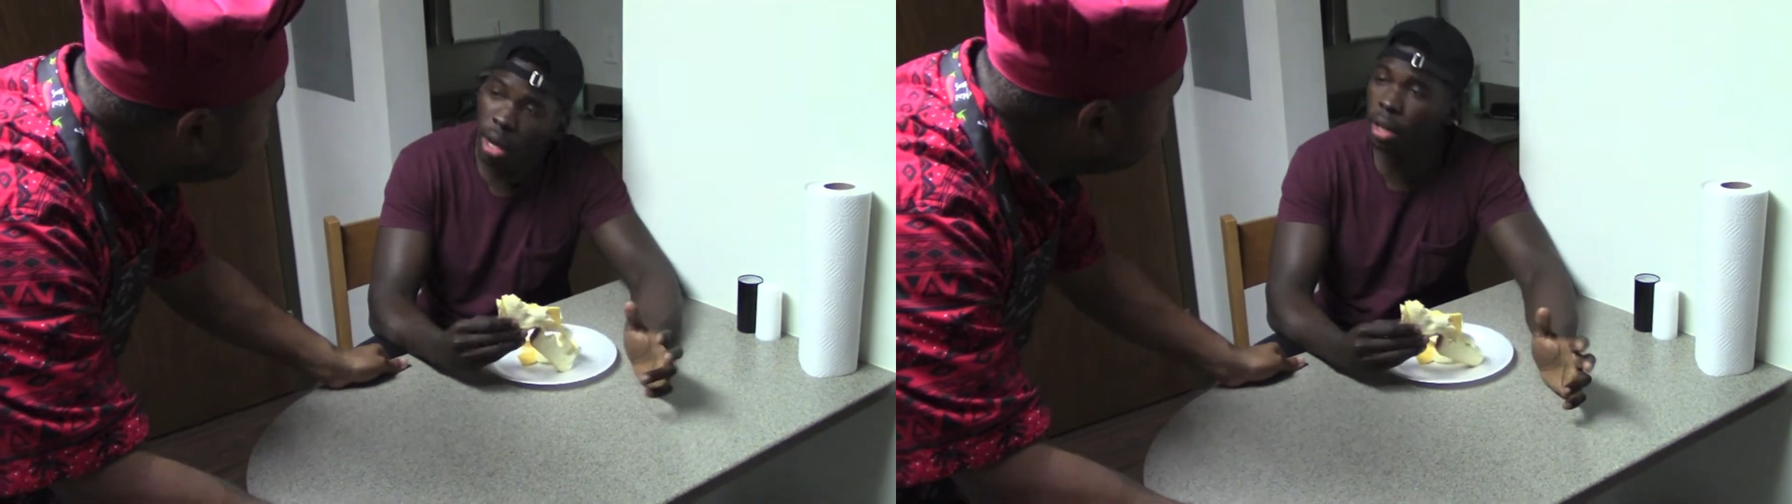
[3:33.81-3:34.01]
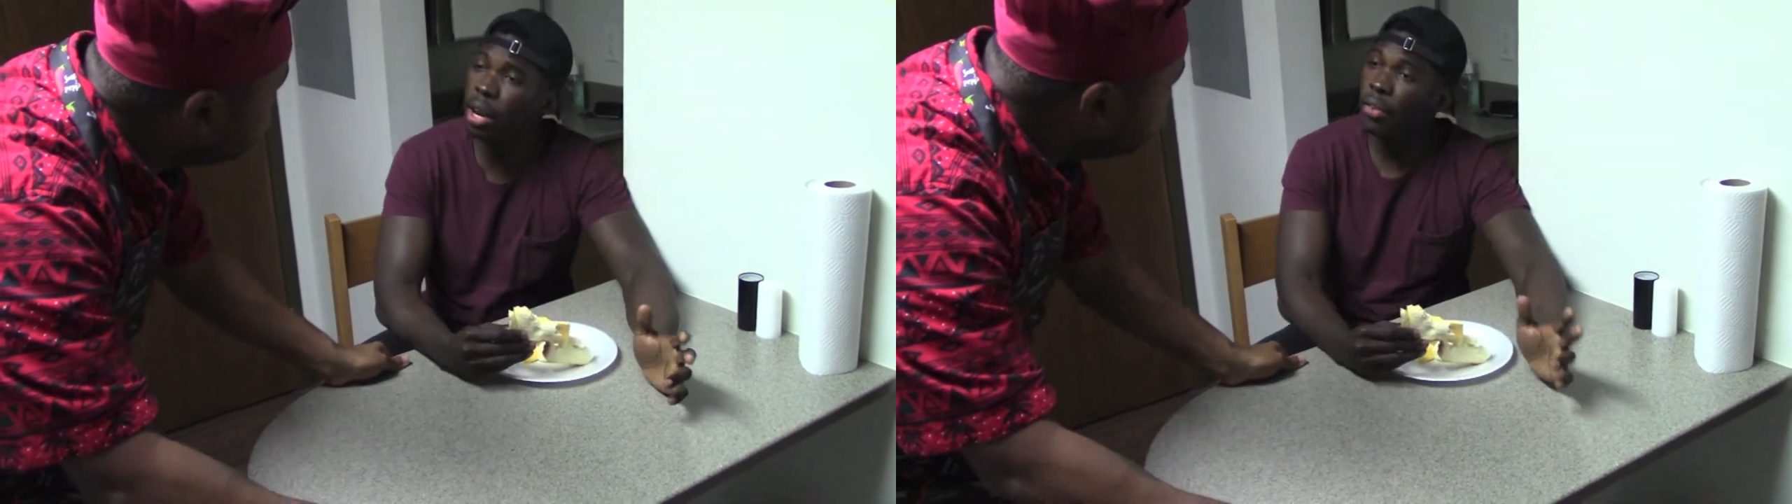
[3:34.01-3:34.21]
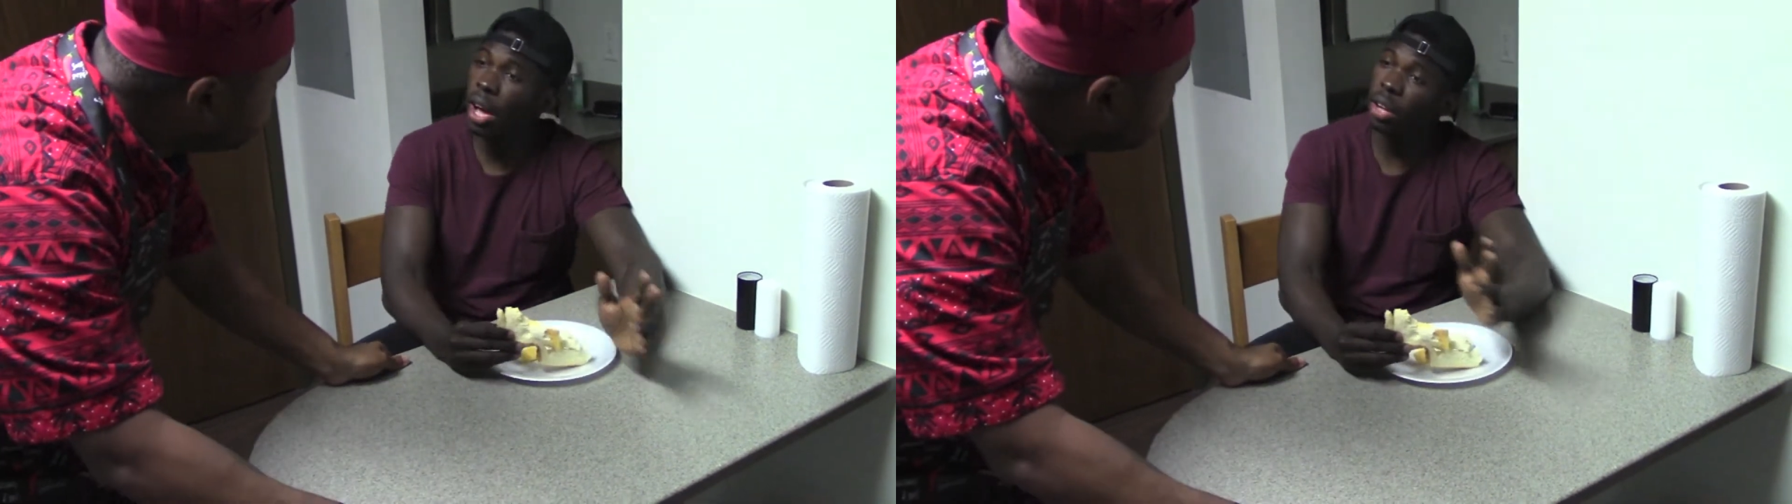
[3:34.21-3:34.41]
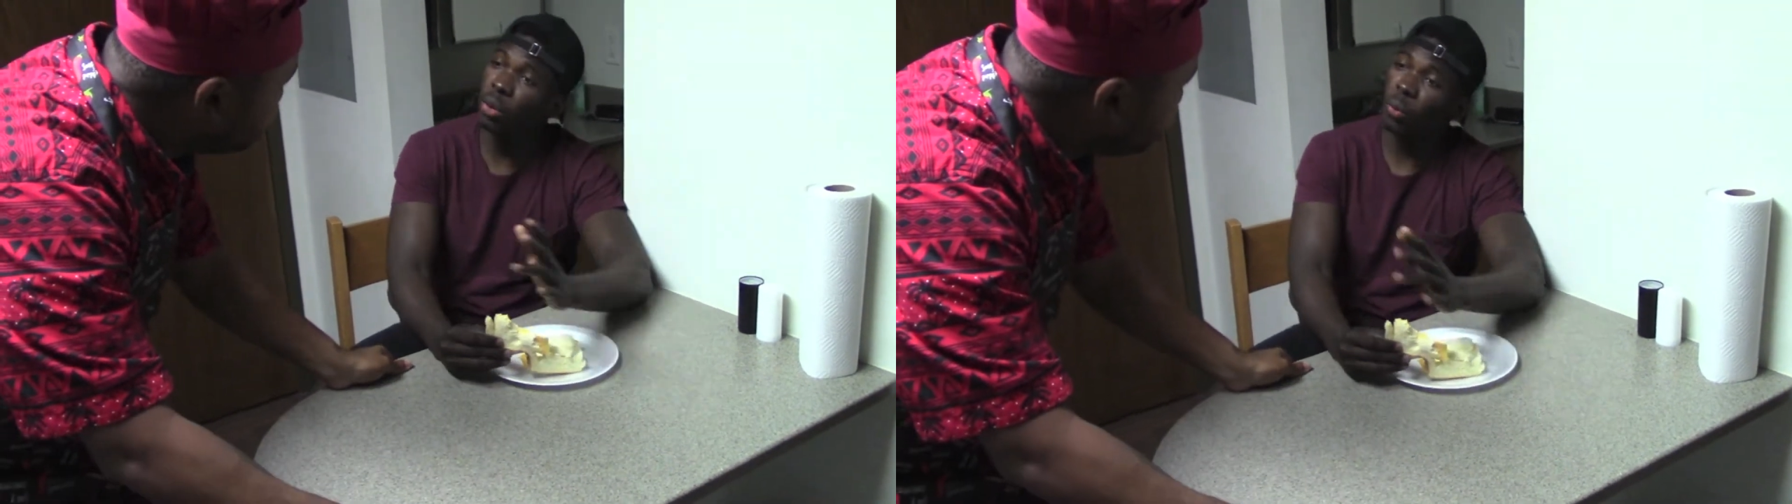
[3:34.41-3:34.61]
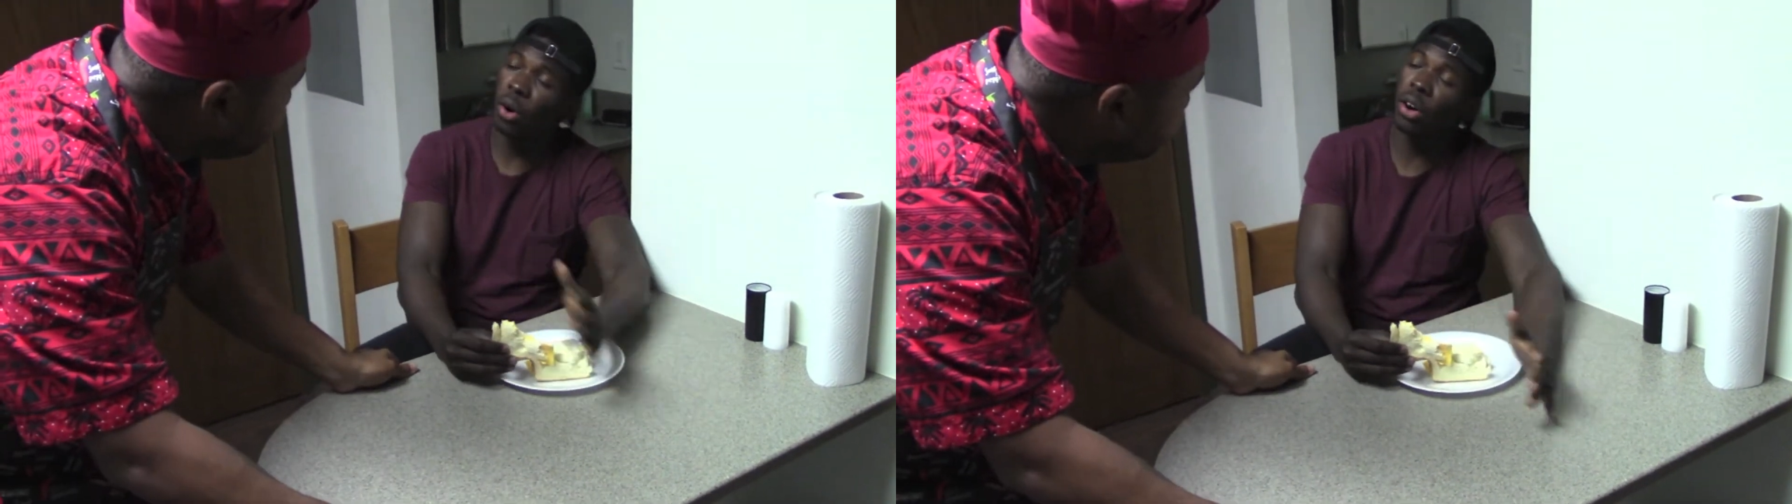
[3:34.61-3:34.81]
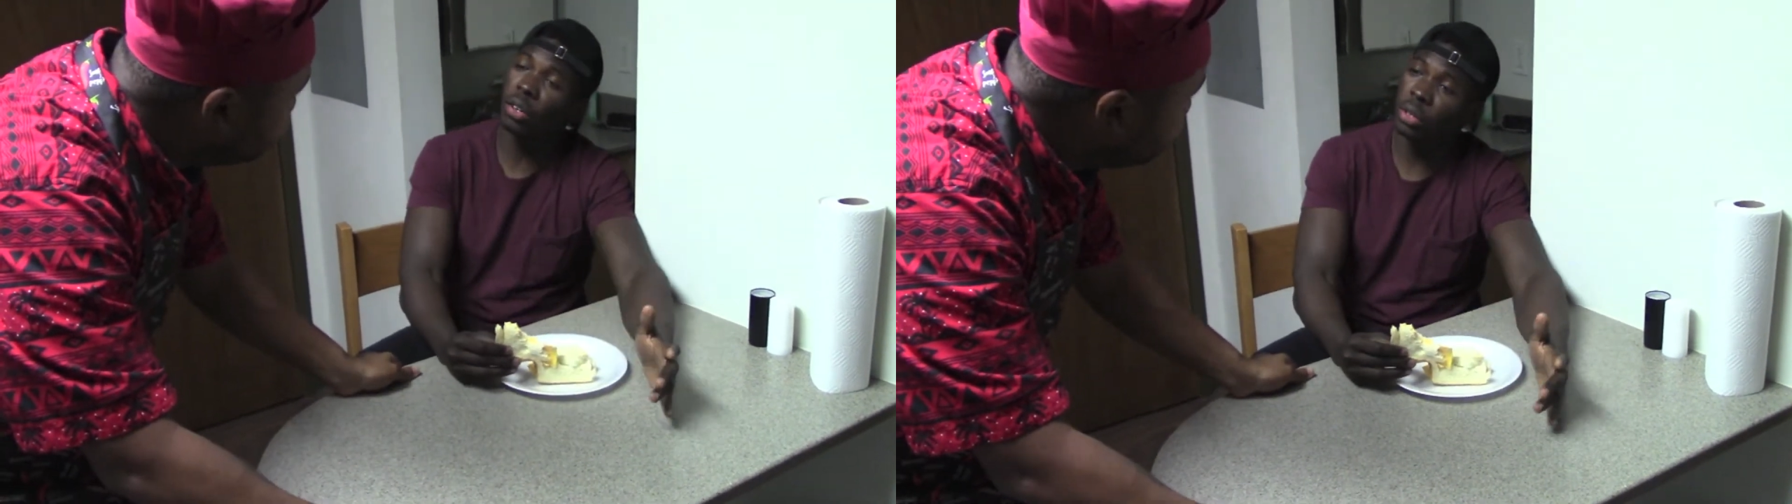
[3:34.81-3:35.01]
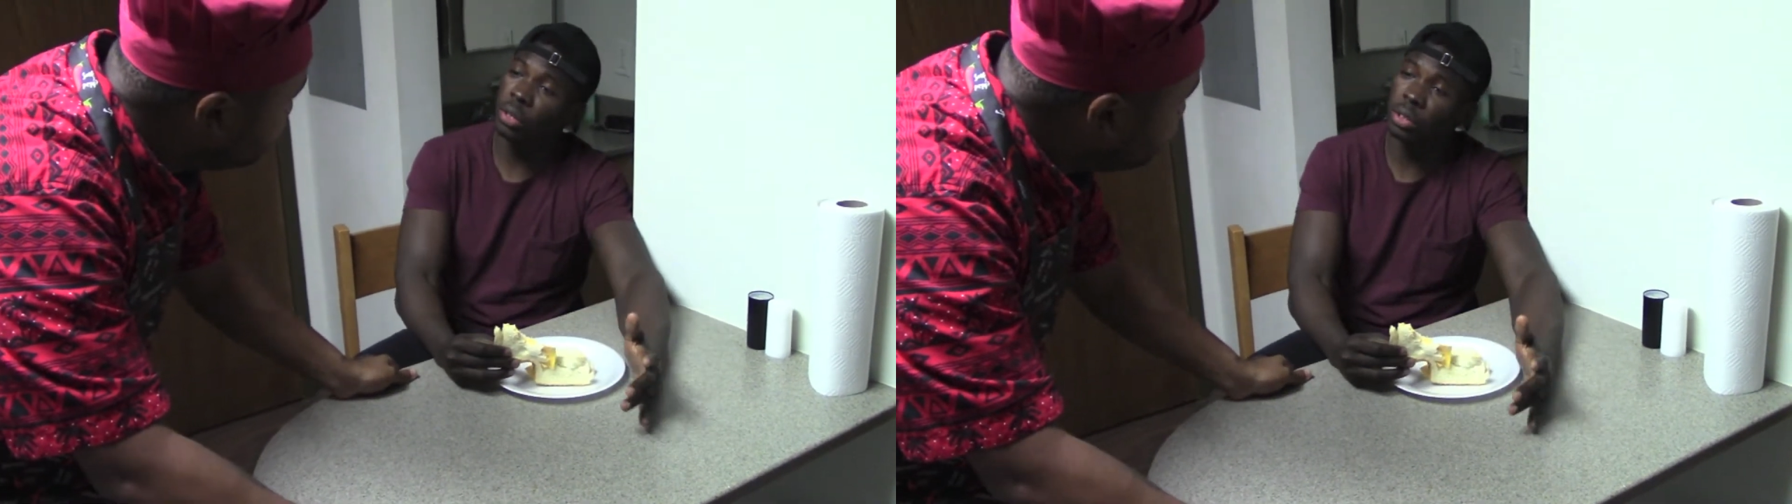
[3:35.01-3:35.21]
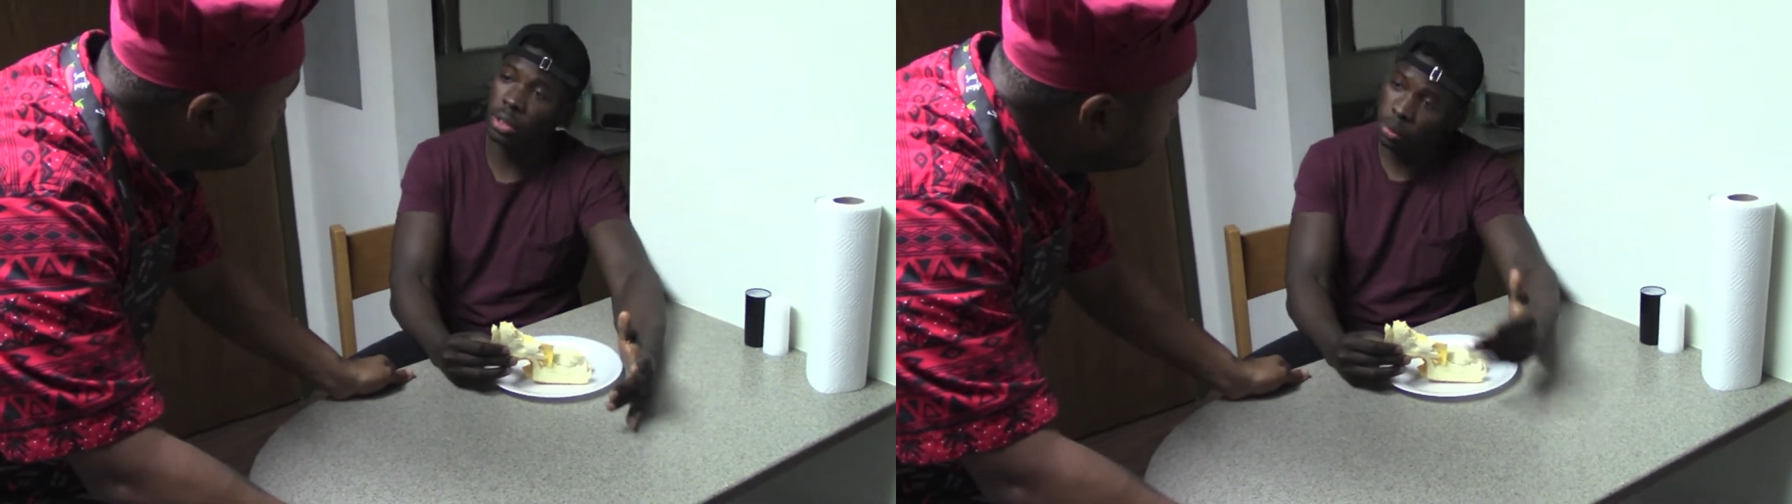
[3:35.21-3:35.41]
ain't never had no raw grilled
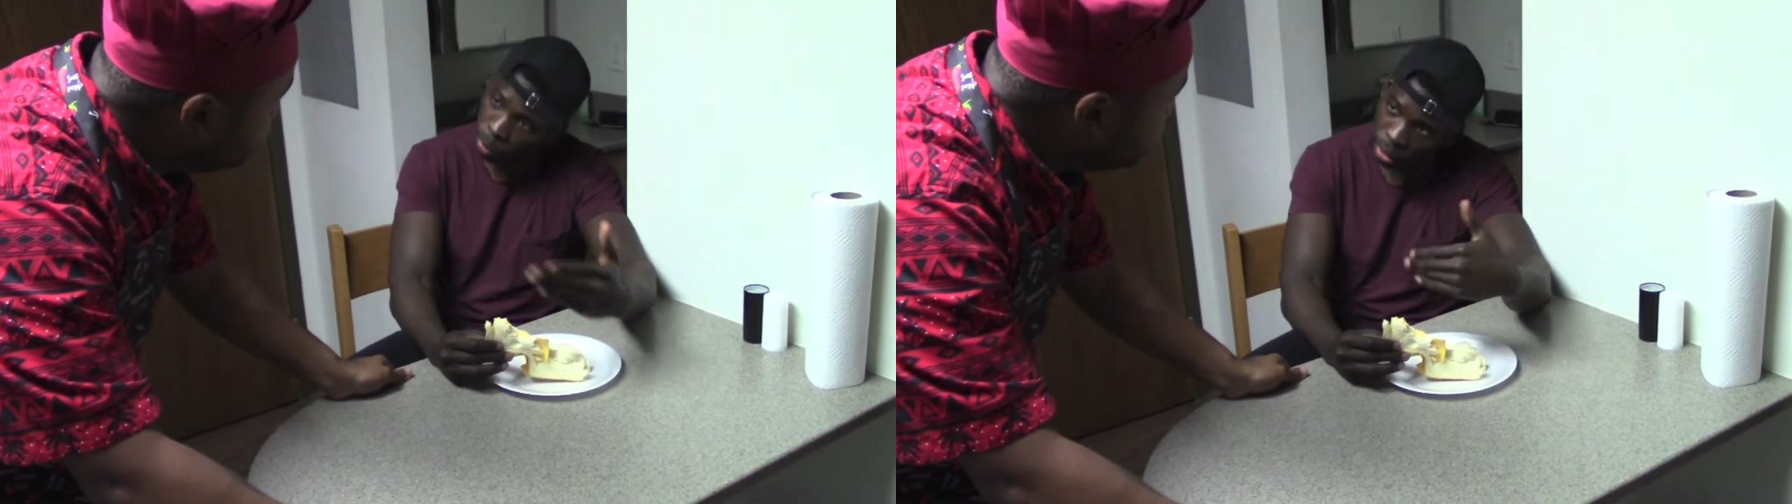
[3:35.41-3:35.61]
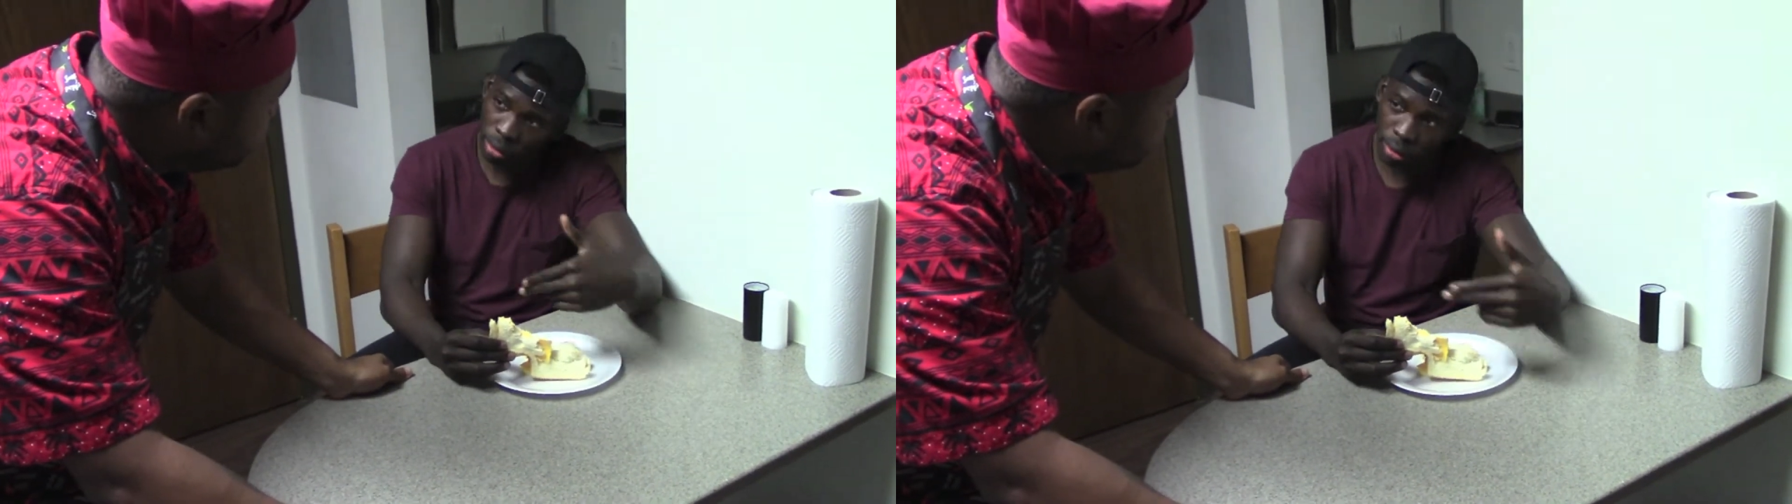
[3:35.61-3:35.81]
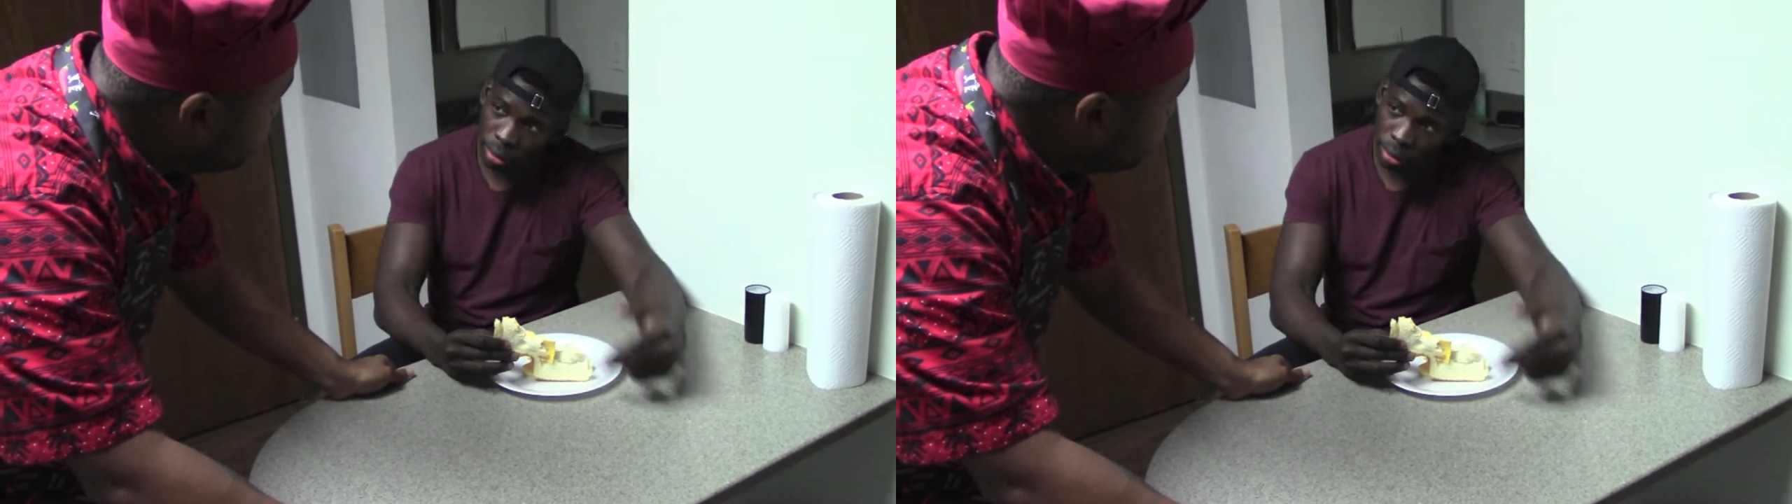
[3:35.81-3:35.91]
cheese, but just